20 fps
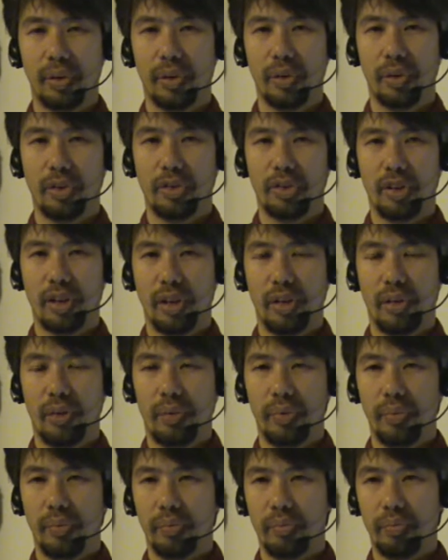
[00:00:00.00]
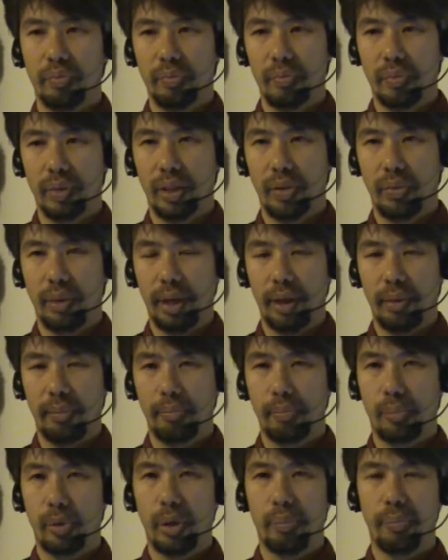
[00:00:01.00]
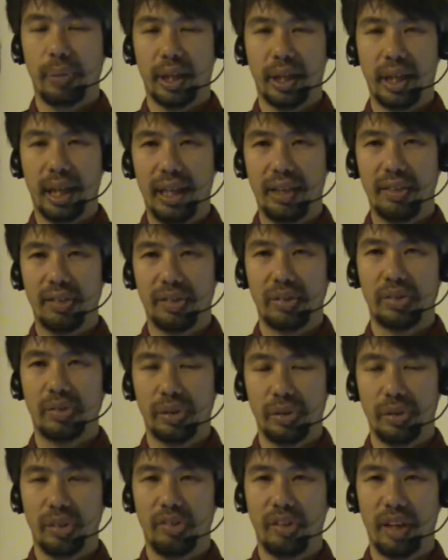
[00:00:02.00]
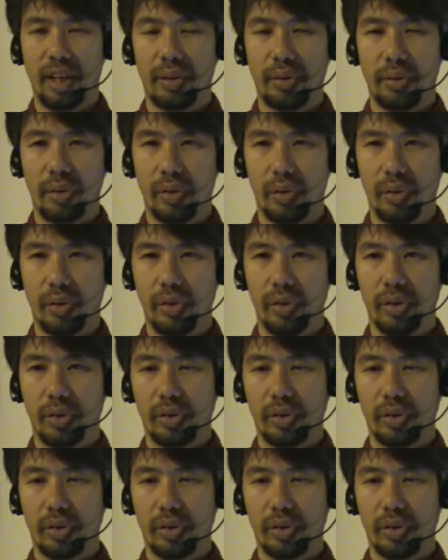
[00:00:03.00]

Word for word: will also in a way propagate through this egregore.